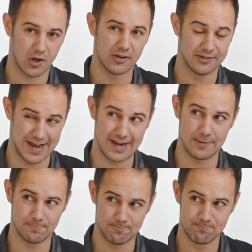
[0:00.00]
And
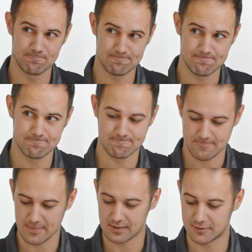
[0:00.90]
tannin.
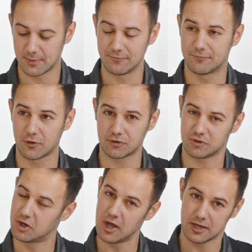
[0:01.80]
It's my
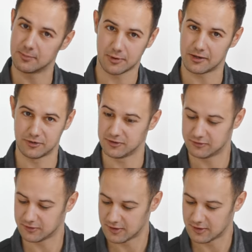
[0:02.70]
first gut impressions.